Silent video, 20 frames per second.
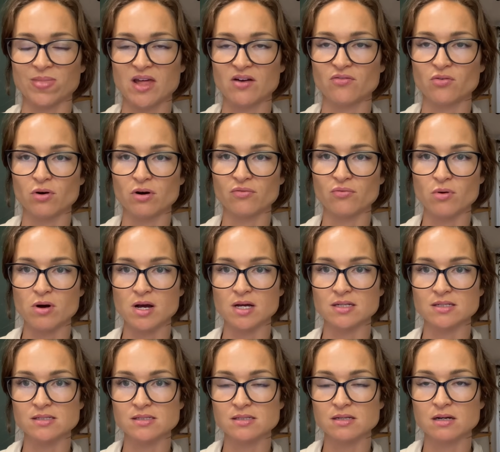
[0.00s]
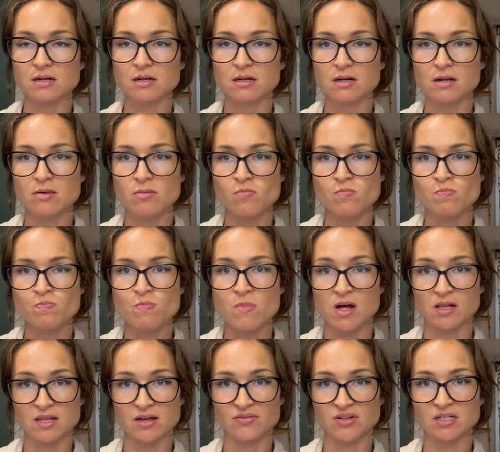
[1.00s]
4 of Wands.
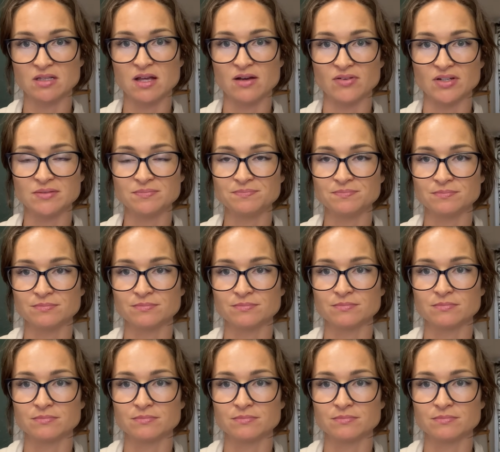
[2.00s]
1111.